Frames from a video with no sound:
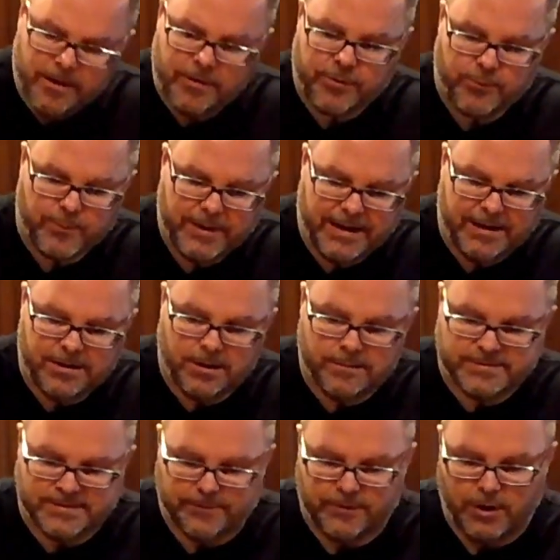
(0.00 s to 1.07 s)
3
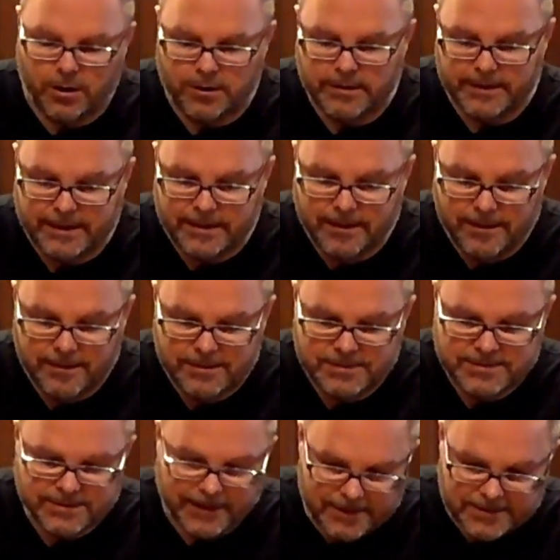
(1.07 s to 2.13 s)
cloves of garlic.
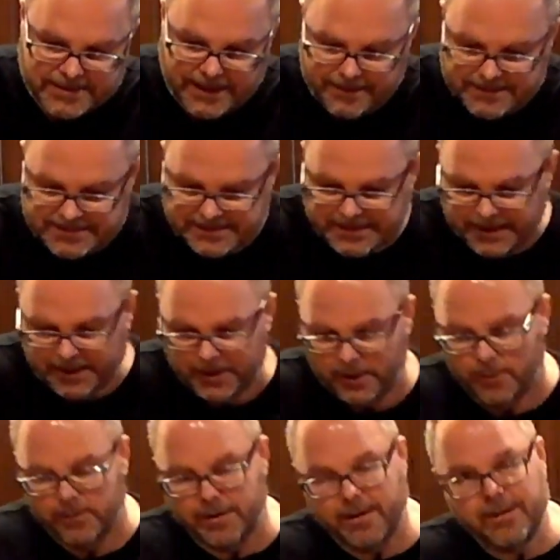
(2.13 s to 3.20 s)
So here's how this is going to
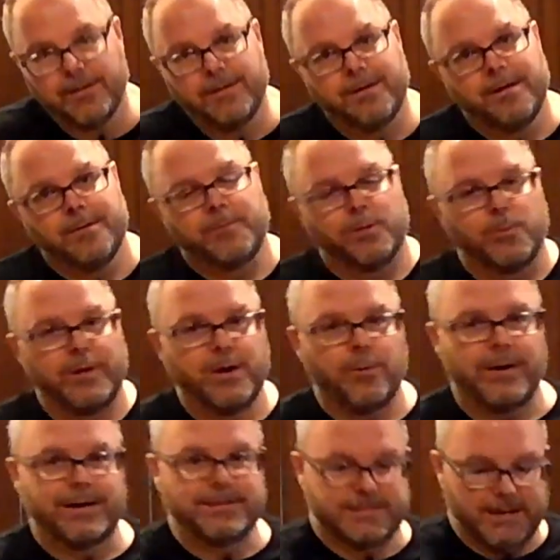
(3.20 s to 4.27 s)
go. When we go
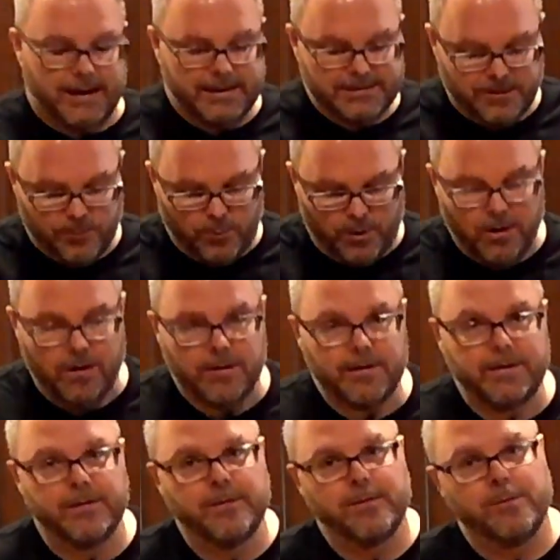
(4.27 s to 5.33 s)
outside to the wok,
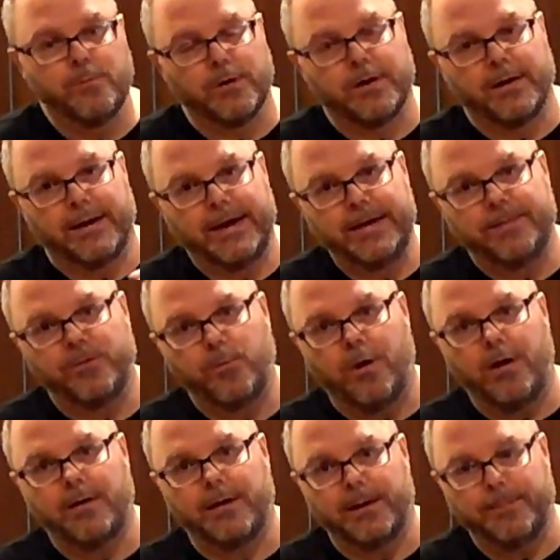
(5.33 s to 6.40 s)
we're going to heat the
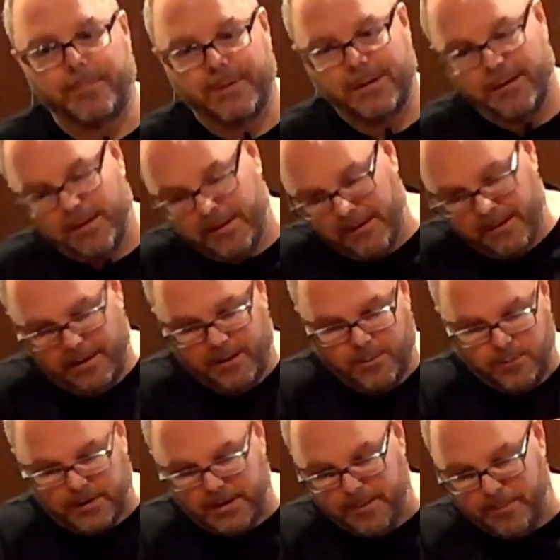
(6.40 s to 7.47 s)
wok up.
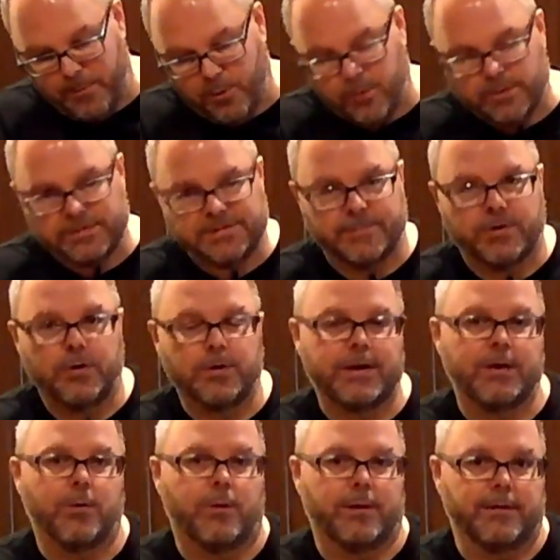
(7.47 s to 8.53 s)
We're going to pour some
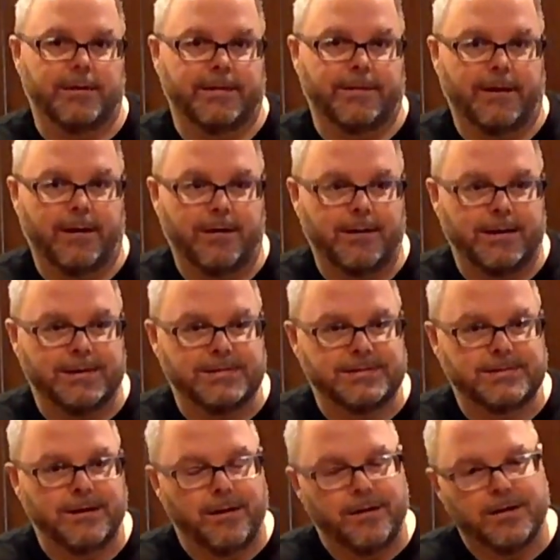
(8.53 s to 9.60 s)
cooking oil in there, and
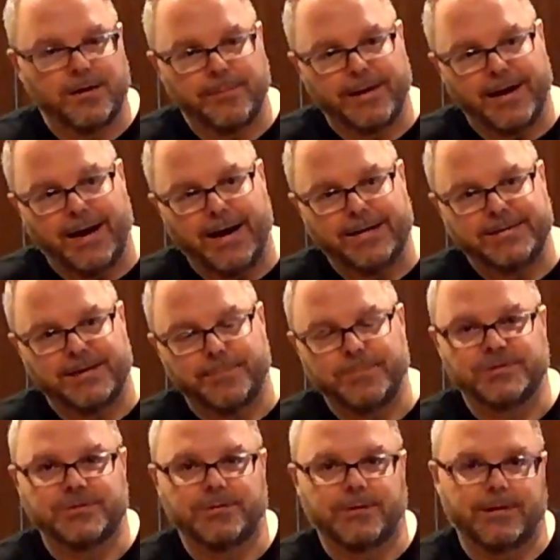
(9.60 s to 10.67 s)
it's going to be a high
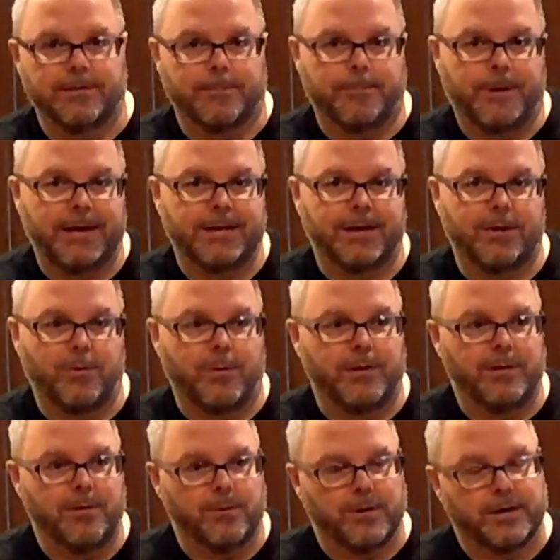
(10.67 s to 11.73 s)
temperature, either peanut
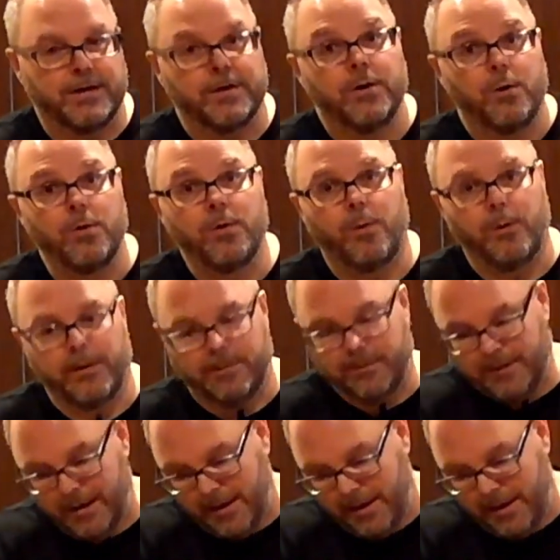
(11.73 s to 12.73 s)
oil or canola oil.